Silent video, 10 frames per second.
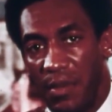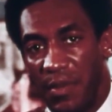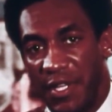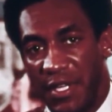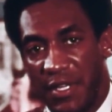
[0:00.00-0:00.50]

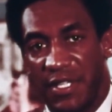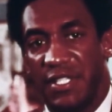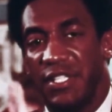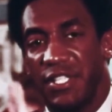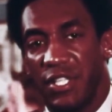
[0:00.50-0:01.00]
But there
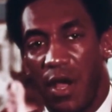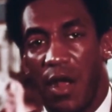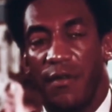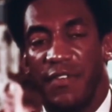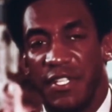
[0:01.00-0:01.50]
is a
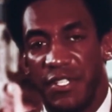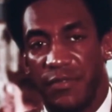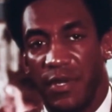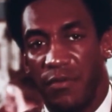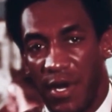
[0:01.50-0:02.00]
scar of
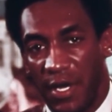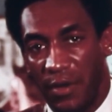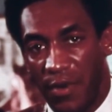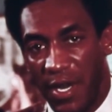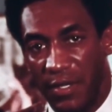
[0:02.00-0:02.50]
history running
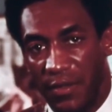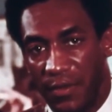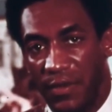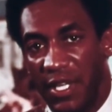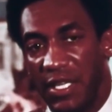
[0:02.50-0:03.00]
right
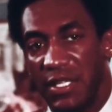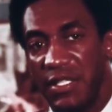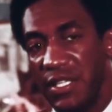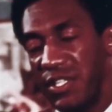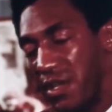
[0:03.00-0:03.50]
through kids
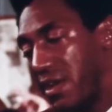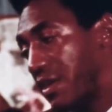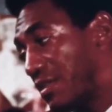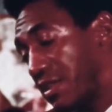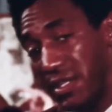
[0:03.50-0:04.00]
as young
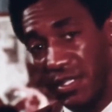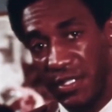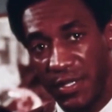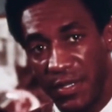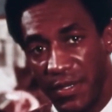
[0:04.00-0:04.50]
as these.
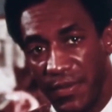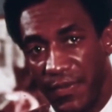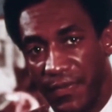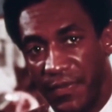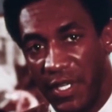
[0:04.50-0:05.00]

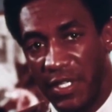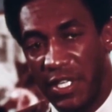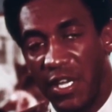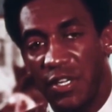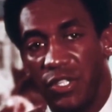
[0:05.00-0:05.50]
It
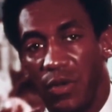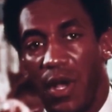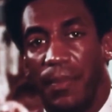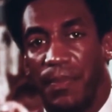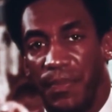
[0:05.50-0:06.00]
tears you
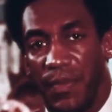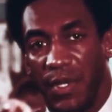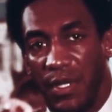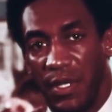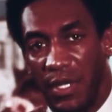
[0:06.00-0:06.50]
up
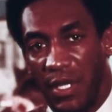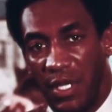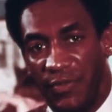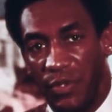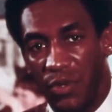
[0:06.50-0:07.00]

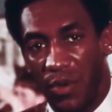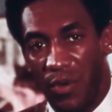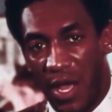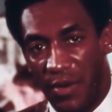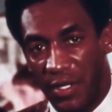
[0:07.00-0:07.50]
if you know
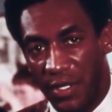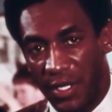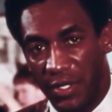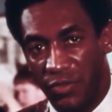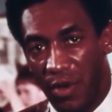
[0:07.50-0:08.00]
how to look
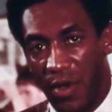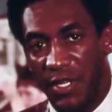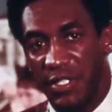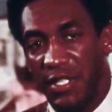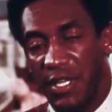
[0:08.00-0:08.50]
at
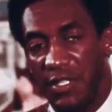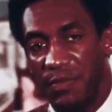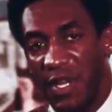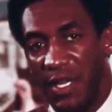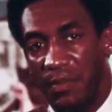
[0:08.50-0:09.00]
drawings kids
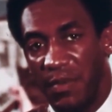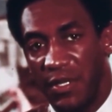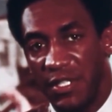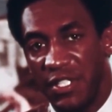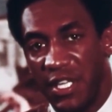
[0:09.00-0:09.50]
make,
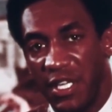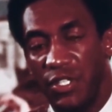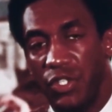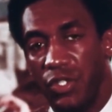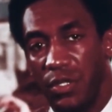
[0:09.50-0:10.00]
because
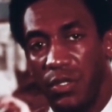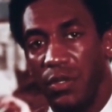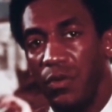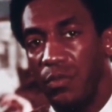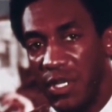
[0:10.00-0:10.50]
kids shouldn't
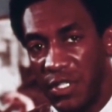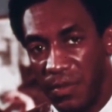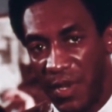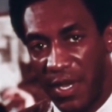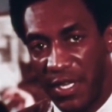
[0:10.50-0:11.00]
know much
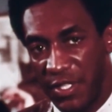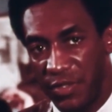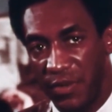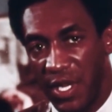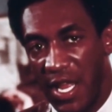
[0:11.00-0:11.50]
about
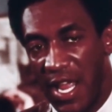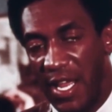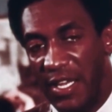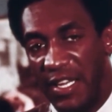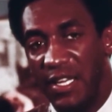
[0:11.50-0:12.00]
history
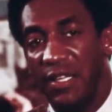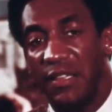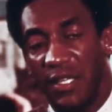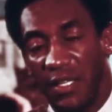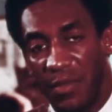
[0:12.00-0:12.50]
and
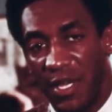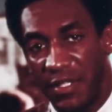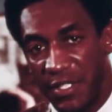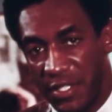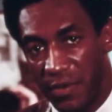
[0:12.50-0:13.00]
anything about
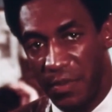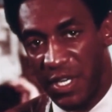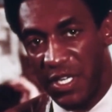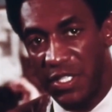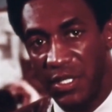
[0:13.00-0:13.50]

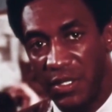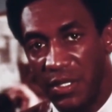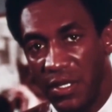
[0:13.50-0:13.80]
discrimination.